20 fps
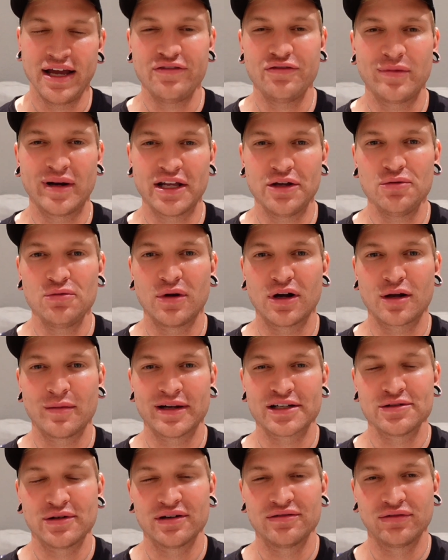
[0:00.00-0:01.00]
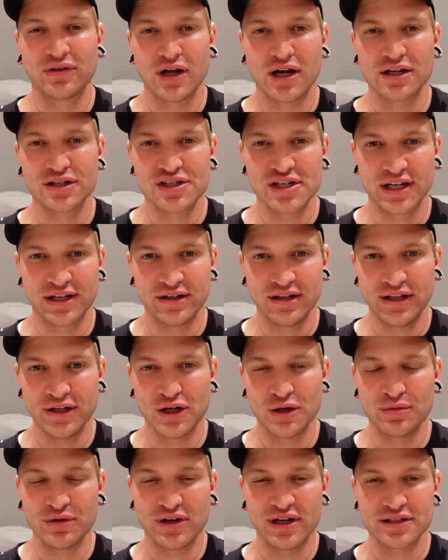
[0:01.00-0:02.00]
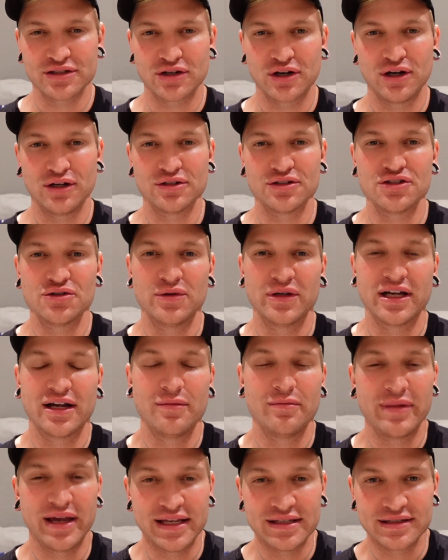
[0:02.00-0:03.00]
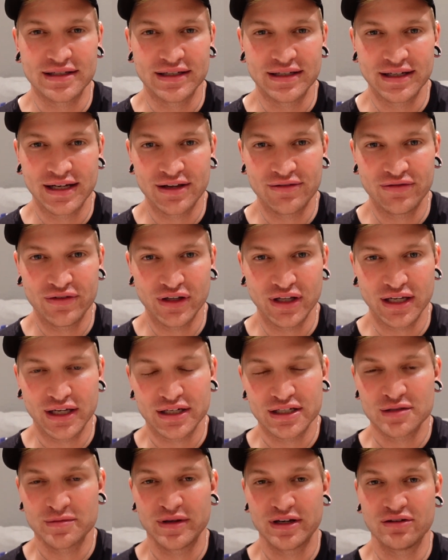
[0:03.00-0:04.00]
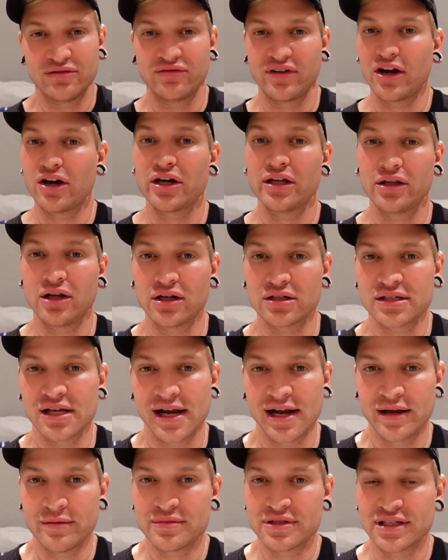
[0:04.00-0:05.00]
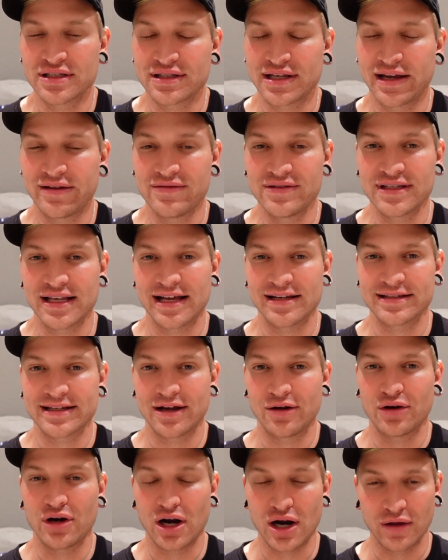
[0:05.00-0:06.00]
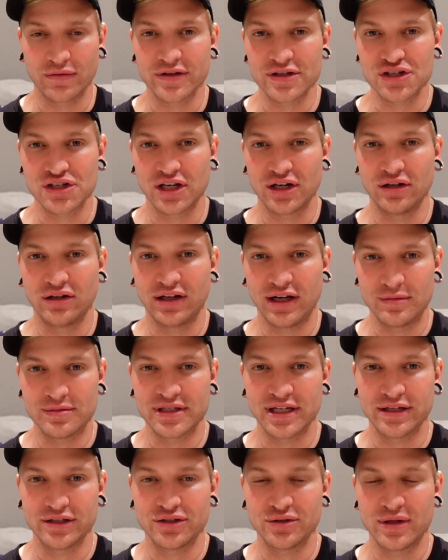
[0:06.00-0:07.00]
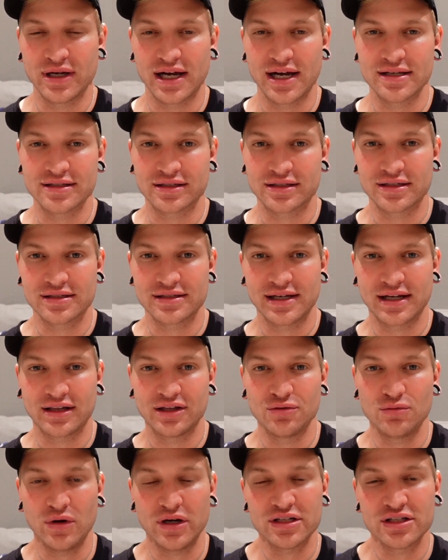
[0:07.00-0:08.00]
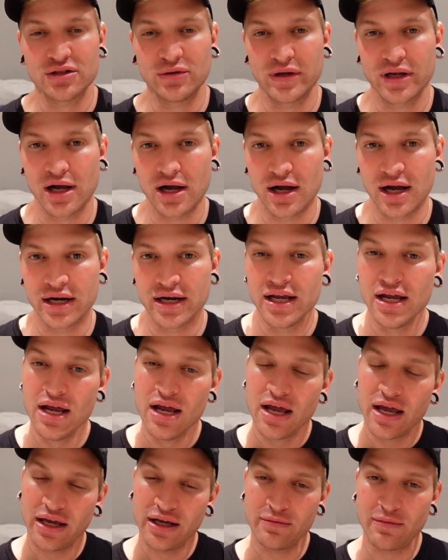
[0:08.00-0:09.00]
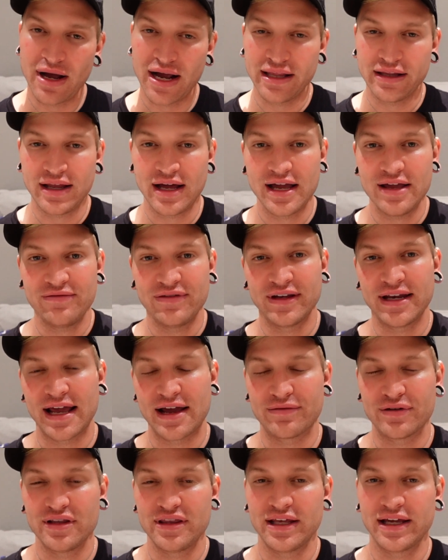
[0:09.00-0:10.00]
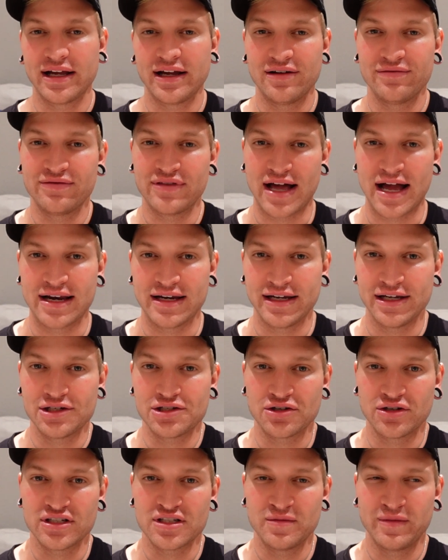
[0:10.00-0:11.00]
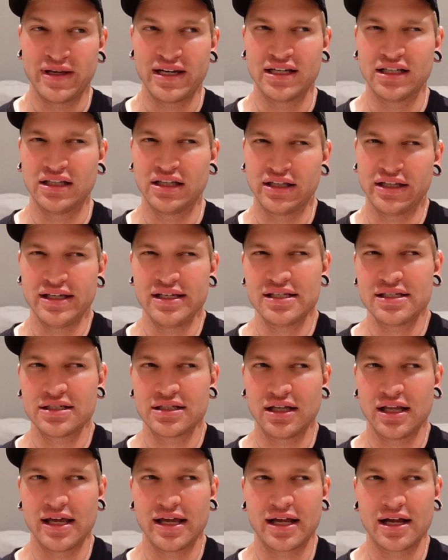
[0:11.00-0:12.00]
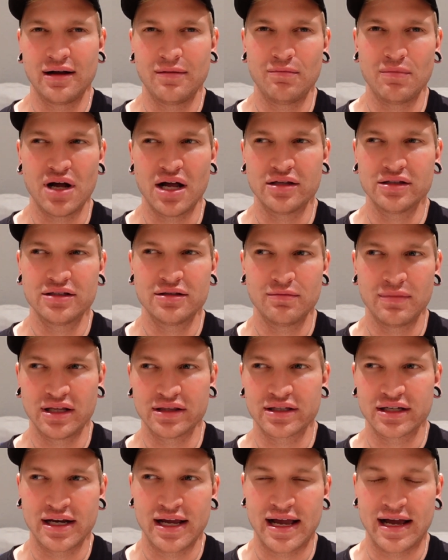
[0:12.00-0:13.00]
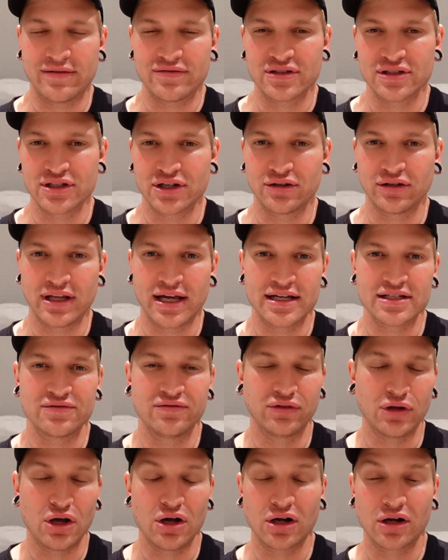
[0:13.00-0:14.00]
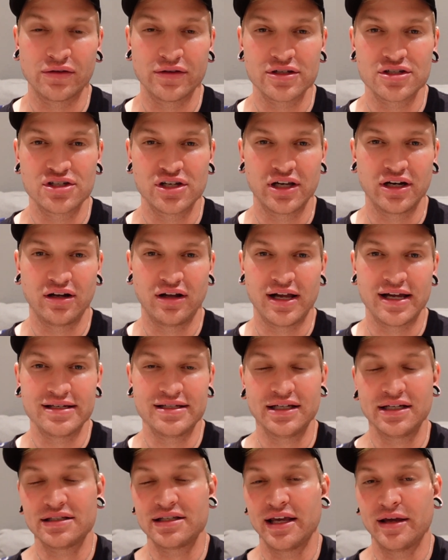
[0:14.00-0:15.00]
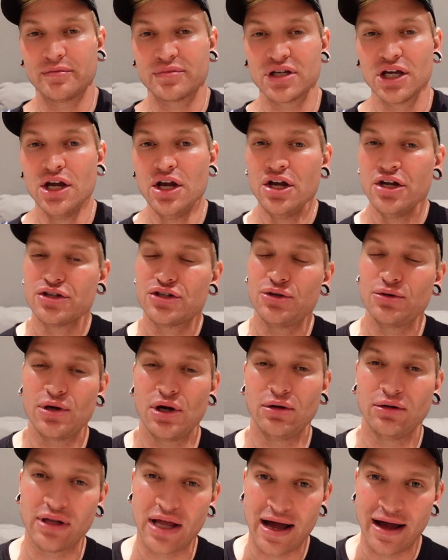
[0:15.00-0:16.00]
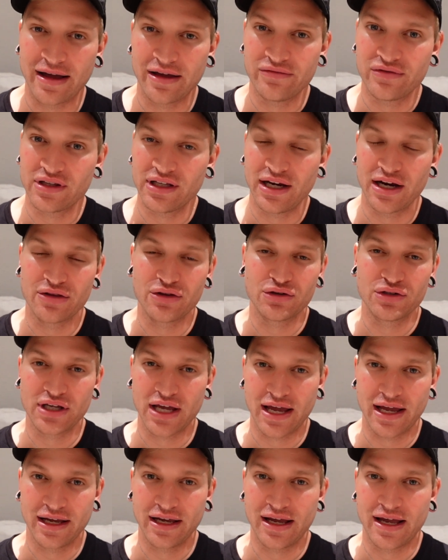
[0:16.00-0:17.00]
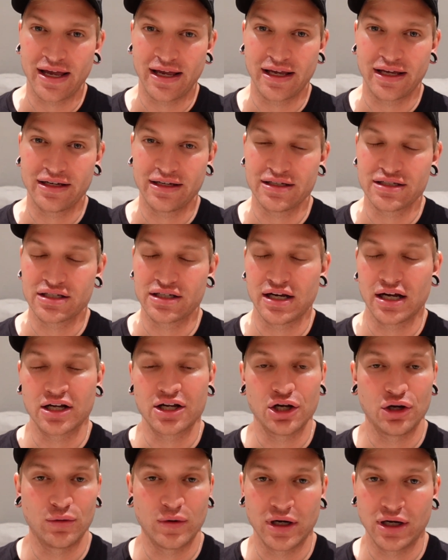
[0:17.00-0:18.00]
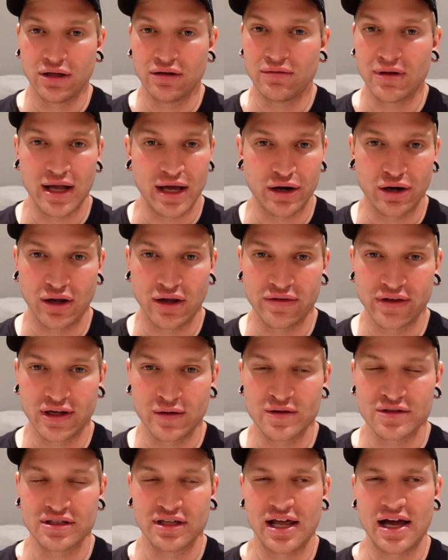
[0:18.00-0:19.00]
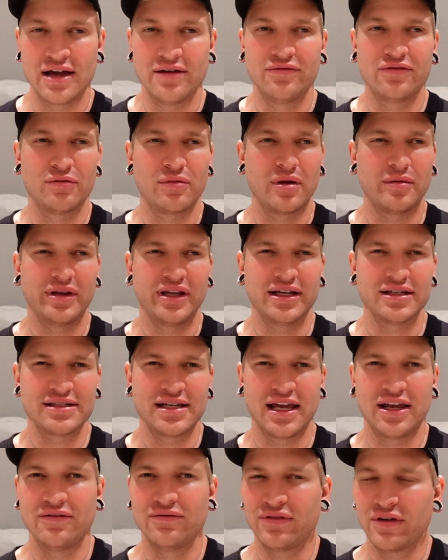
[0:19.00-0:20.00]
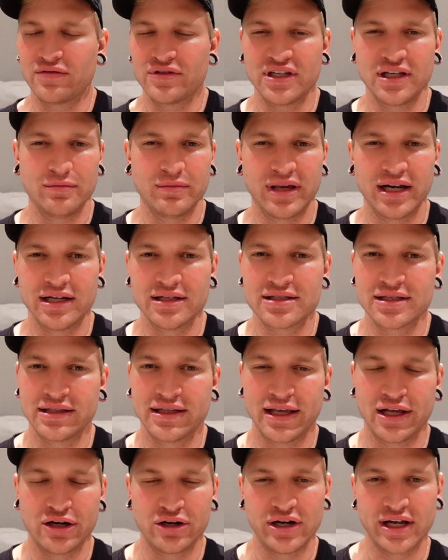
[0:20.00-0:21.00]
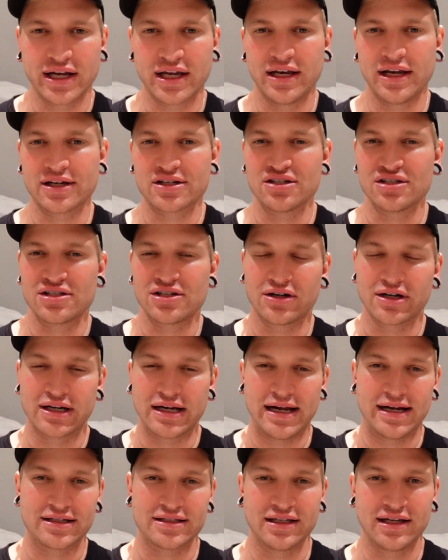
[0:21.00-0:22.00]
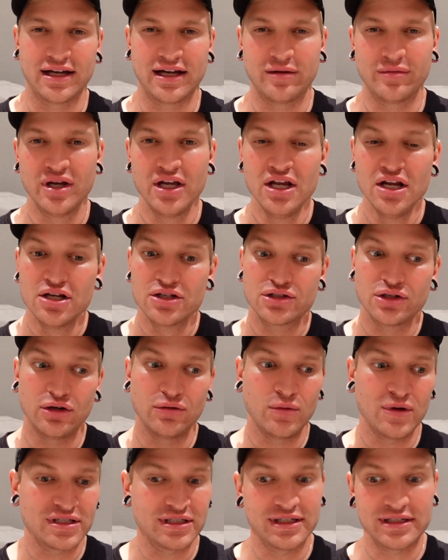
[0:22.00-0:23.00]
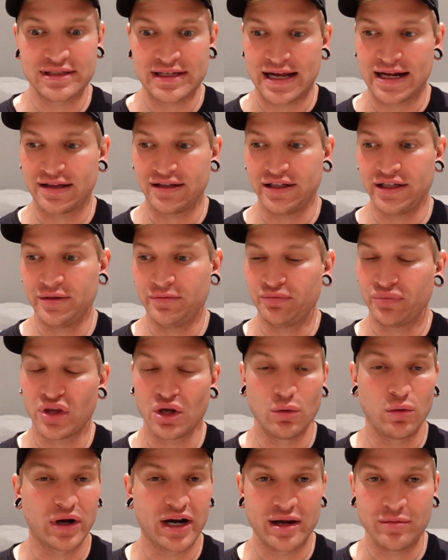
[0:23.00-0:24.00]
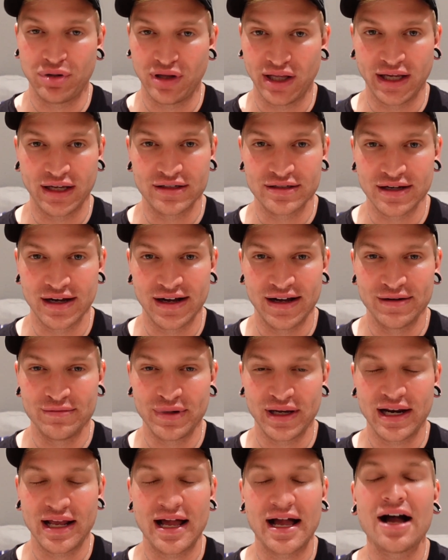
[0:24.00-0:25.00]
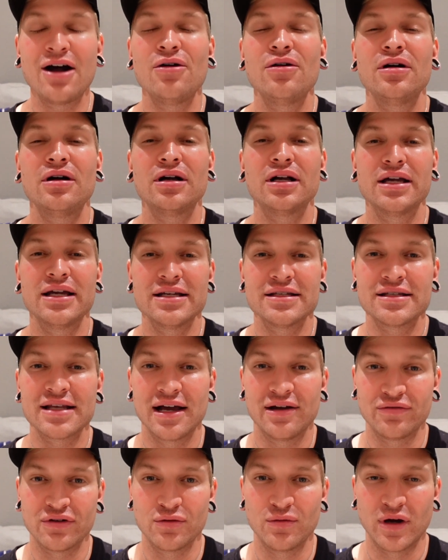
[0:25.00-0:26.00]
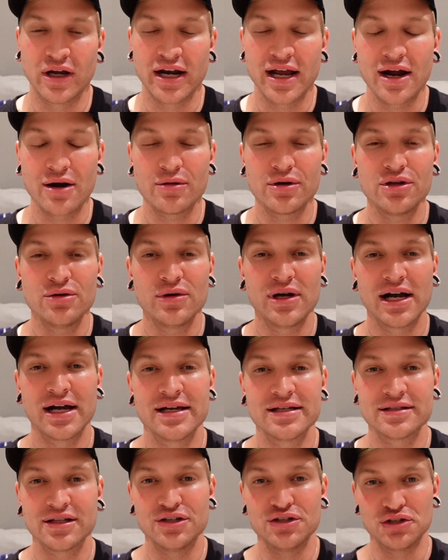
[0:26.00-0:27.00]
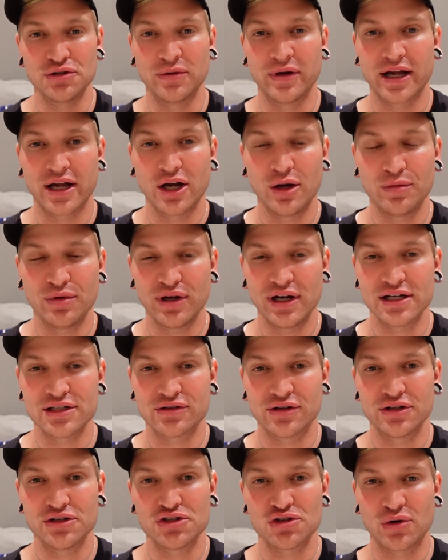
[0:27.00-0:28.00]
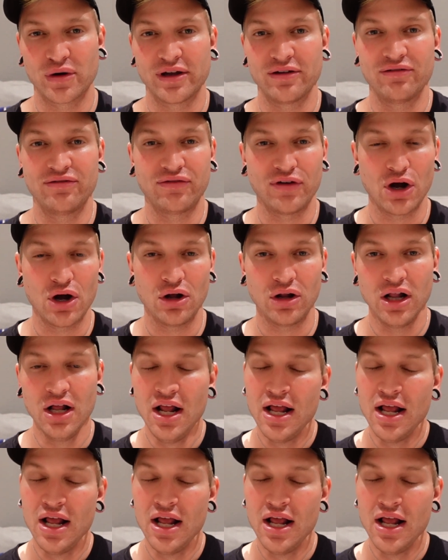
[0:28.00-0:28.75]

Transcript: Hey everybody, welcome back to our vlog channel. I hope you guys are all doing amazing. I feel like it has been a very long time since I have sat down on this channel and updated you guys on exactly what is going on in my life and everything of that nature. It's been at least like a month, month and a half since our last vlog on this channel. I did attempt to go live the other day and it did not go well at all. I think I was live for maybe like 10, 15 minutes and the internet connection started acting up. So it wasn't exactly what I planned on, but how is everyone? How are you guys doing? I hope you guys are enjoying fall.